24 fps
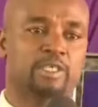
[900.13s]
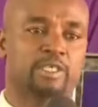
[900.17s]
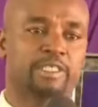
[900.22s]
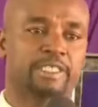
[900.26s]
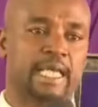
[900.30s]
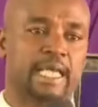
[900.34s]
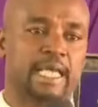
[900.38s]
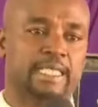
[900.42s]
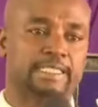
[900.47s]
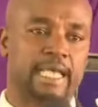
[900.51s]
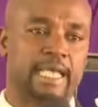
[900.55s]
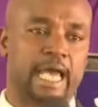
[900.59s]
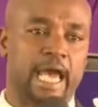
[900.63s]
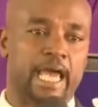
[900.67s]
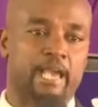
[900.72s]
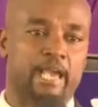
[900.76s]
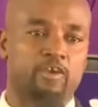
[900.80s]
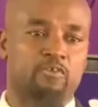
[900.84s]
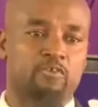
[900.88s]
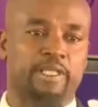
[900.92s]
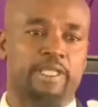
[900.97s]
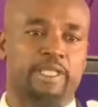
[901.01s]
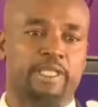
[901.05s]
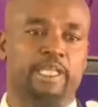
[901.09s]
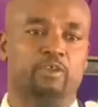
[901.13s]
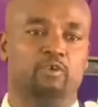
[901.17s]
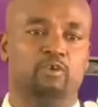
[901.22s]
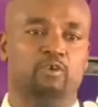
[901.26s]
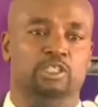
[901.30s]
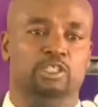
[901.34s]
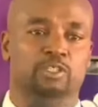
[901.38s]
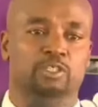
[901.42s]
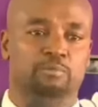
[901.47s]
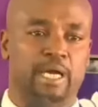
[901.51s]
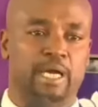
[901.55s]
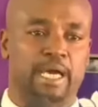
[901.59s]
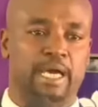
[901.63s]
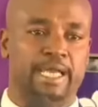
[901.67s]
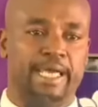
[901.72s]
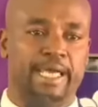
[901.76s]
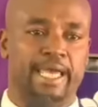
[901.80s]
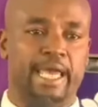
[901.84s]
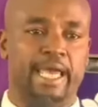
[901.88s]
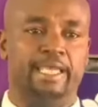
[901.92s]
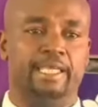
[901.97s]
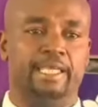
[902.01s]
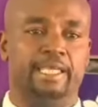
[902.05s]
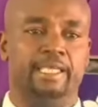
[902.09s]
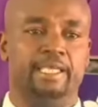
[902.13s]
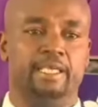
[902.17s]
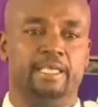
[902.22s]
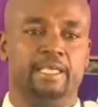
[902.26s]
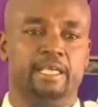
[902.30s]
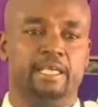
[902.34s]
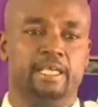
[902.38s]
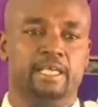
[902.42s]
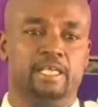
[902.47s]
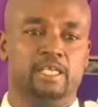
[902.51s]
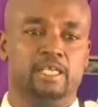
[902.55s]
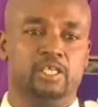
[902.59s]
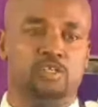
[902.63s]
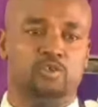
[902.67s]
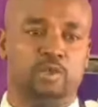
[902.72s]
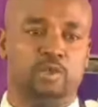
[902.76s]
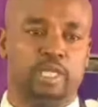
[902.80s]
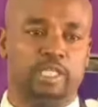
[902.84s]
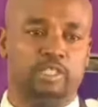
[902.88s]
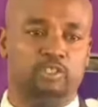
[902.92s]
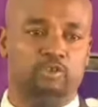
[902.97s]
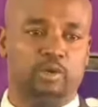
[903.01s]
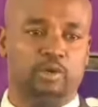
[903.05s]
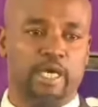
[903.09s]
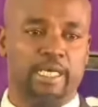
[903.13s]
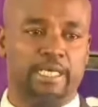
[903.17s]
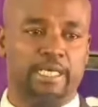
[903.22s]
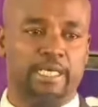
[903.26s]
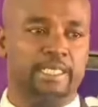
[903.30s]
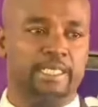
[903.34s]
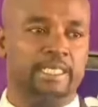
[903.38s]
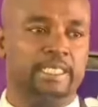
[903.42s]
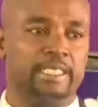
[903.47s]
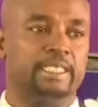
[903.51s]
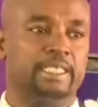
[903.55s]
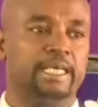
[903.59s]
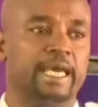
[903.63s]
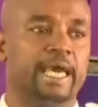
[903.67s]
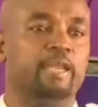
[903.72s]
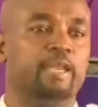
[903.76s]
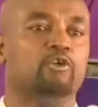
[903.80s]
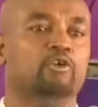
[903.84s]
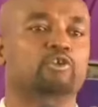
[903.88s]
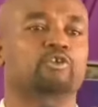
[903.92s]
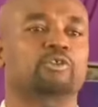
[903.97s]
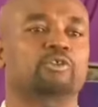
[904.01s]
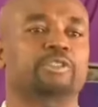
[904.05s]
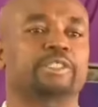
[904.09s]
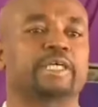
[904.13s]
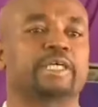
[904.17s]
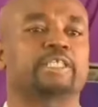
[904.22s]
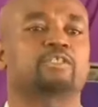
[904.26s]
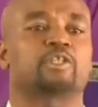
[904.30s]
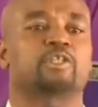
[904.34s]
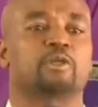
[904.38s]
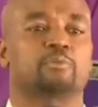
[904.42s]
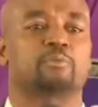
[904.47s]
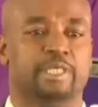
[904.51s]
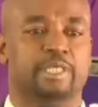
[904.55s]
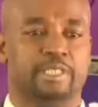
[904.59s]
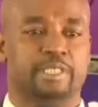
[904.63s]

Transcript: I will just hand over the notes, but I hear here so that you can read and also take to the